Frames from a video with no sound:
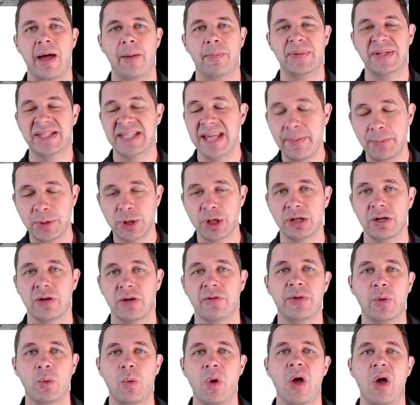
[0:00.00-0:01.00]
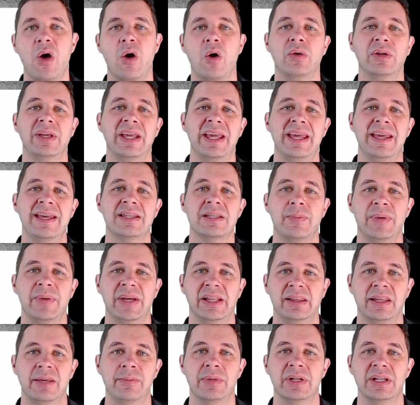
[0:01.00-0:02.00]
perception of the world is a
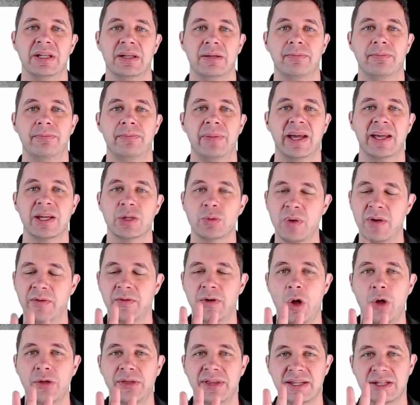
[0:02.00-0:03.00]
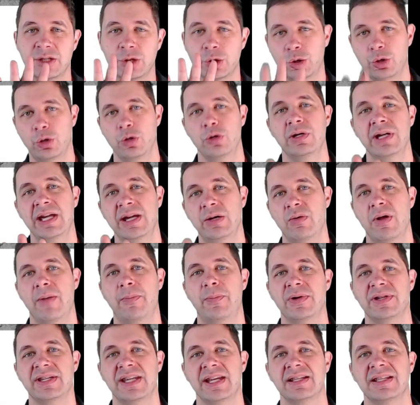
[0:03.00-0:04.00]
bit limited because we've got this 2D
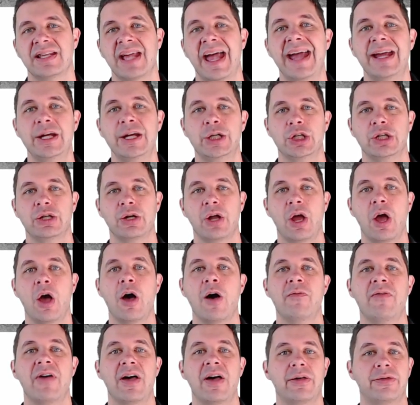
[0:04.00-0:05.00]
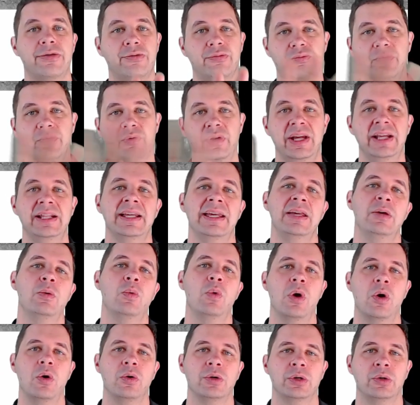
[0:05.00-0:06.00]
representation of a 3D
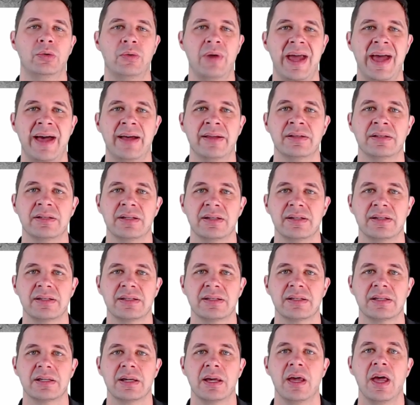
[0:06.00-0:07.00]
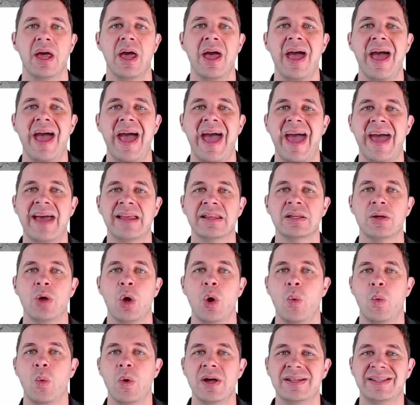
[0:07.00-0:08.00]
world around us. And
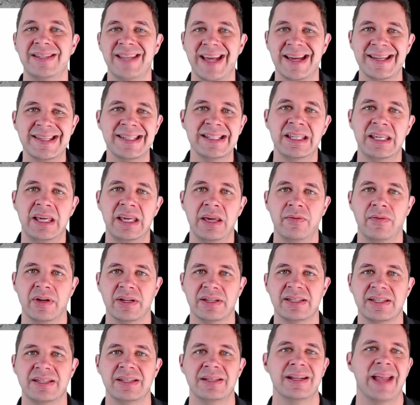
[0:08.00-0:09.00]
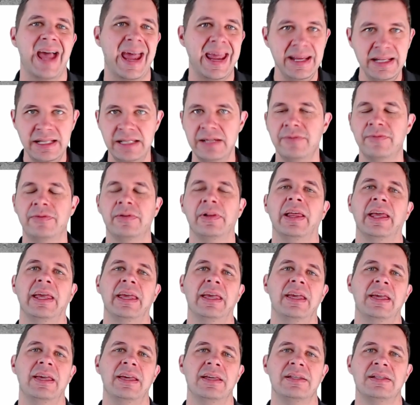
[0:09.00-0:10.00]
what it doesn't give us natively
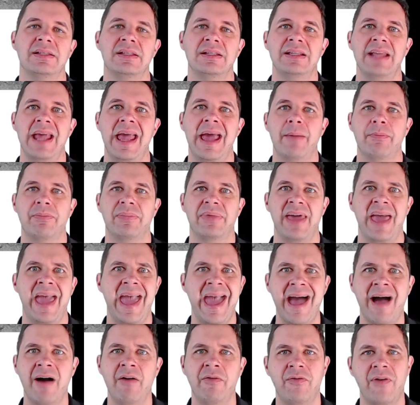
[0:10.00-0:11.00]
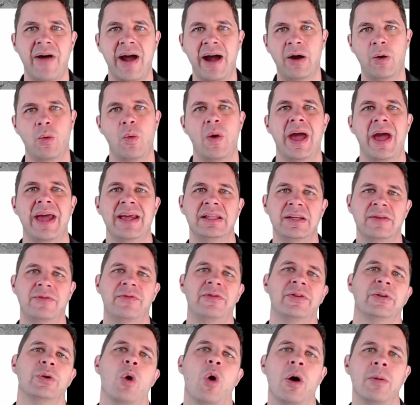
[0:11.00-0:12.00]
is depth, how far away
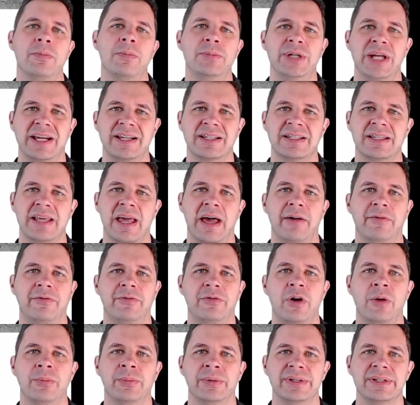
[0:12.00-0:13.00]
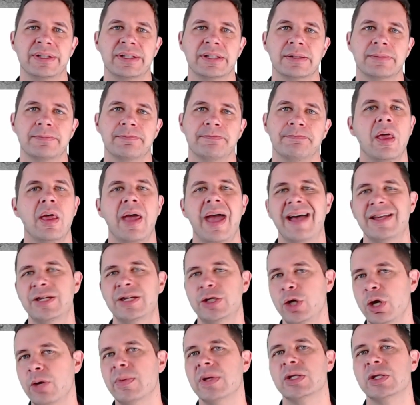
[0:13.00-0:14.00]
different objects are from us. As
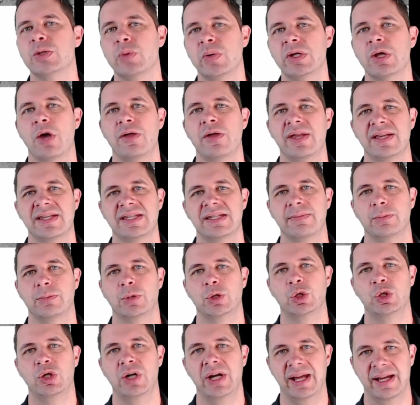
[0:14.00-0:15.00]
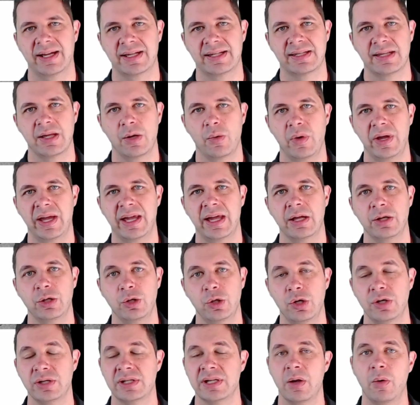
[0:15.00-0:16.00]
humans, we know there's some tricks that we can
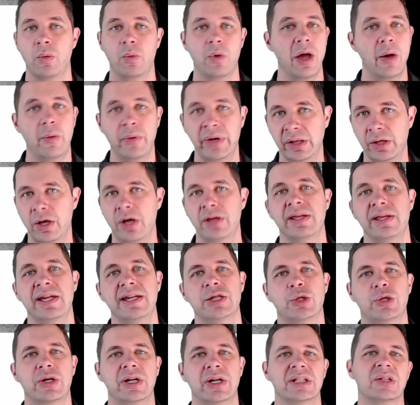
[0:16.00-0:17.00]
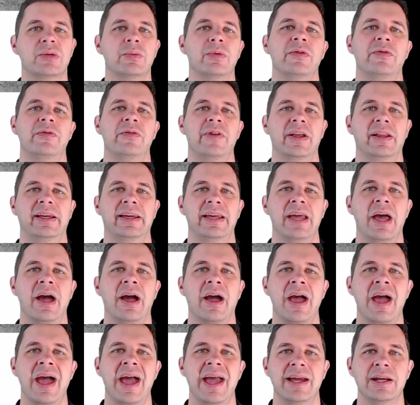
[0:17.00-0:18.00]
use, and we learn these tricks from a fairly young
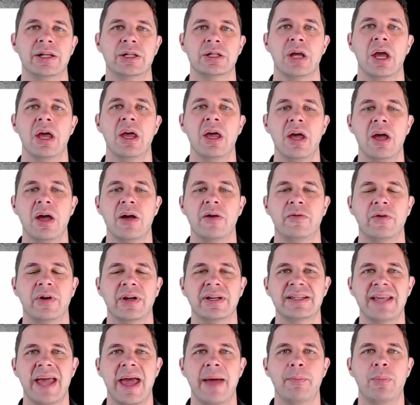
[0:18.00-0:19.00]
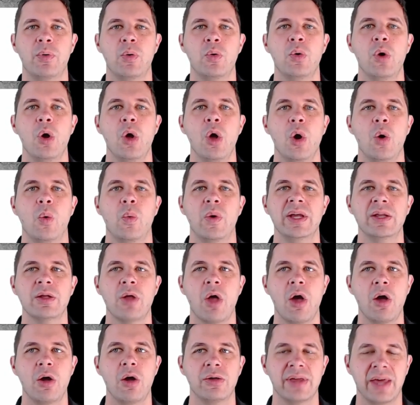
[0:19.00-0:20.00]
age. For example, we
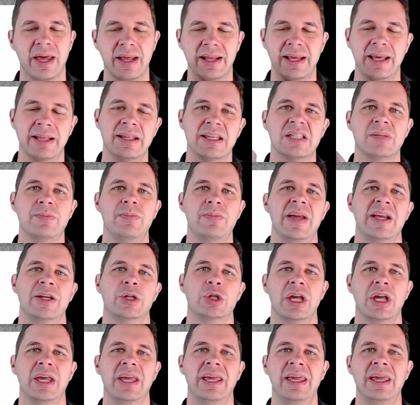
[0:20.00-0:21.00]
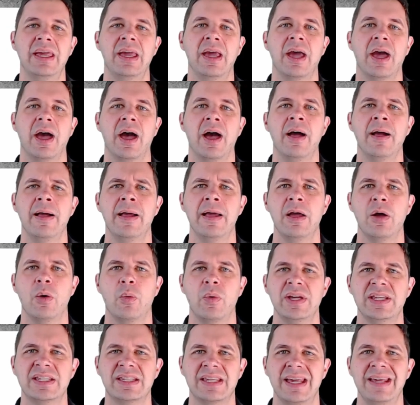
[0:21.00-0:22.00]
know that in this picture here,
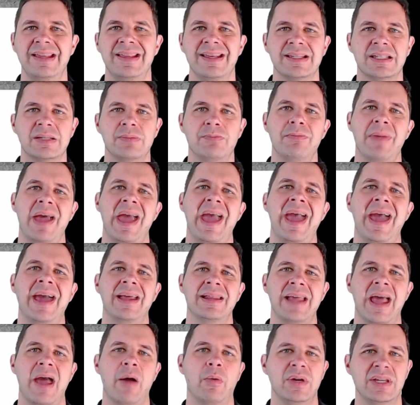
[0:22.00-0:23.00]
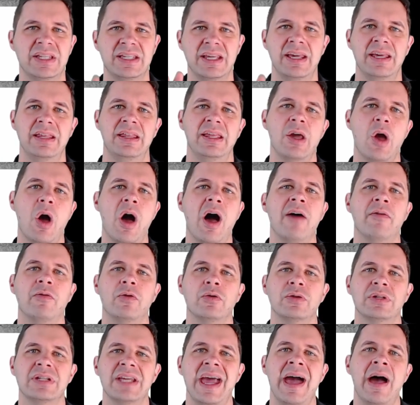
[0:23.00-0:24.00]
we see this man and we see the
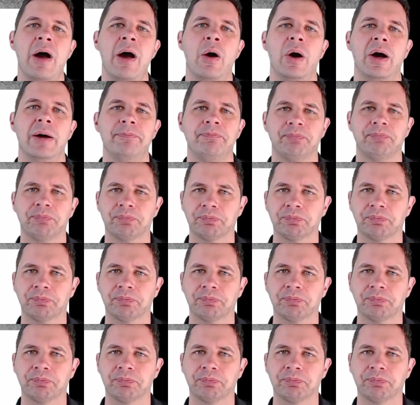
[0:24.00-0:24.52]
Eiffel Tower.